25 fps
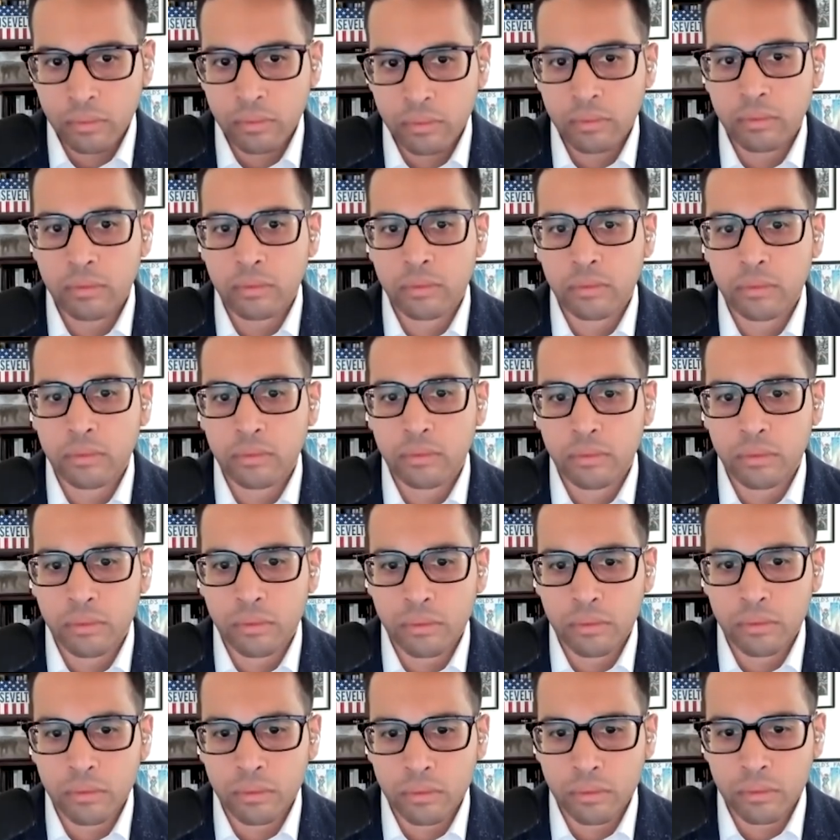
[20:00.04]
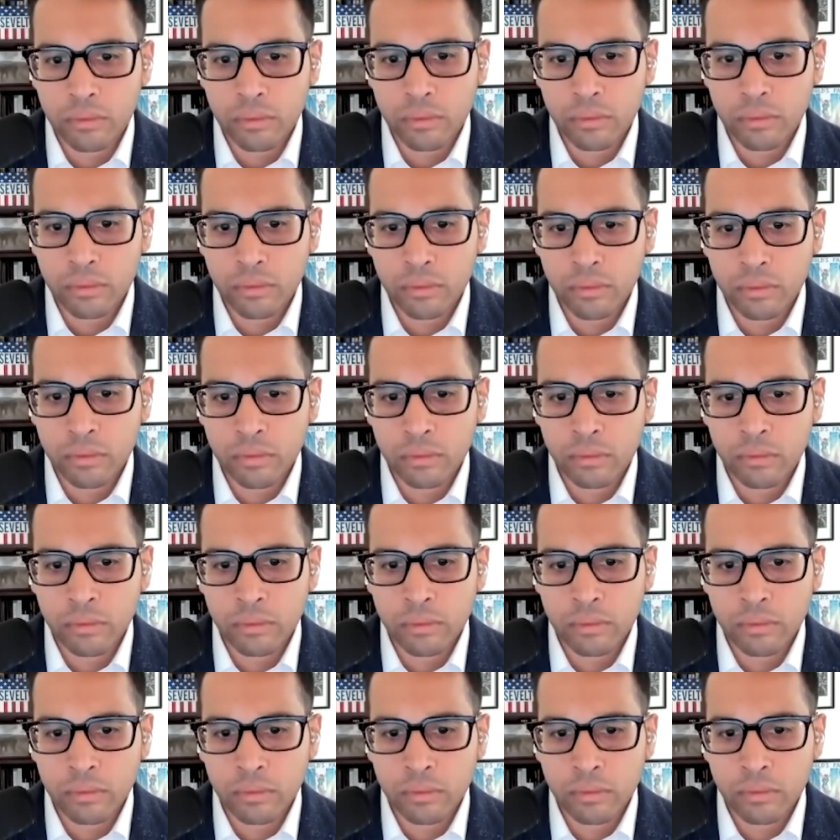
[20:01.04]

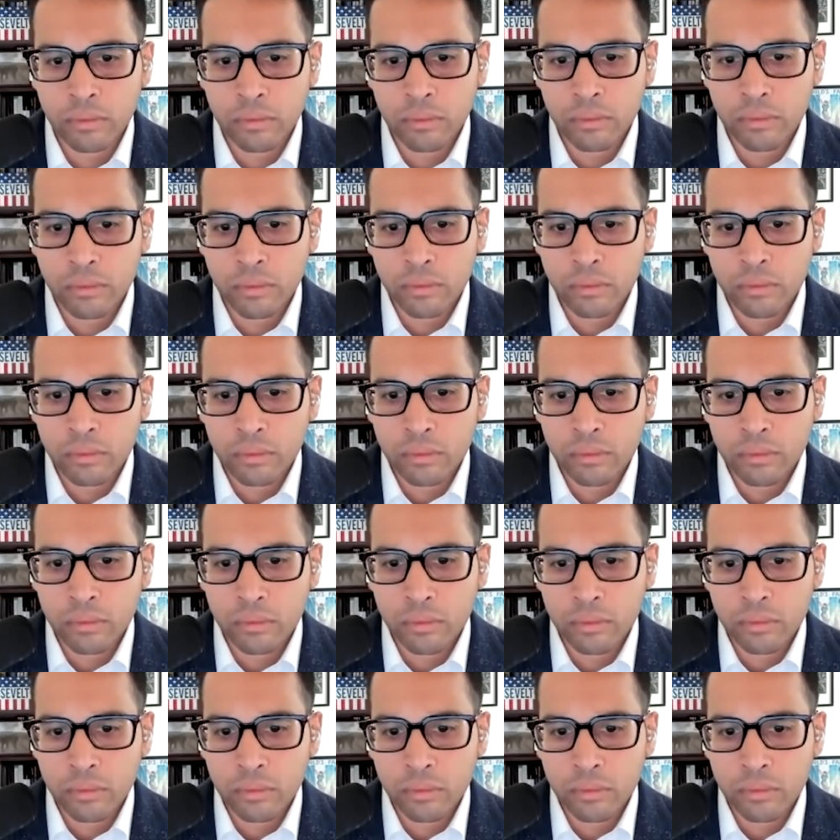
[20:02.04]
This person isn't speaking.